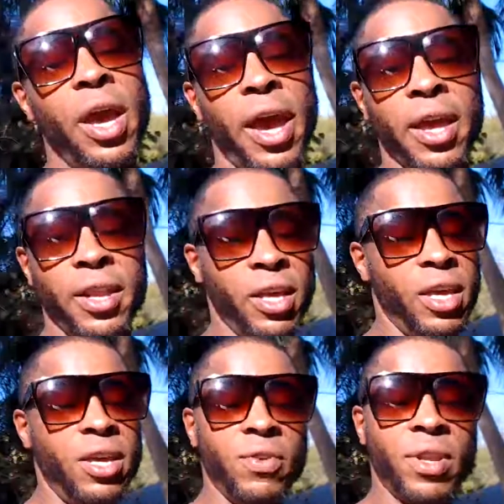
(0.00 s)
And
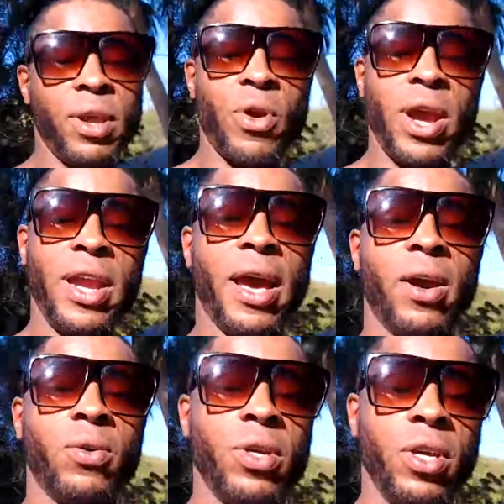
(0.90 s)
even right
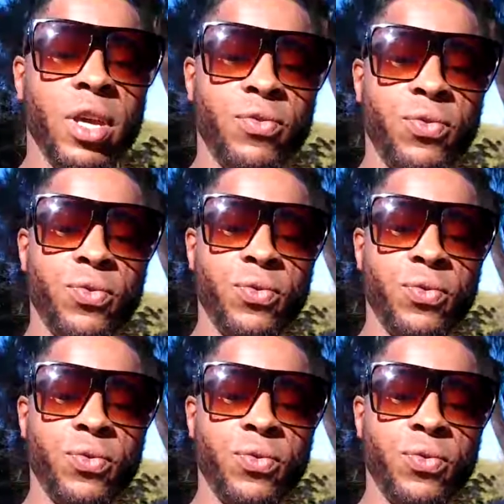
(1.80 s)
now, if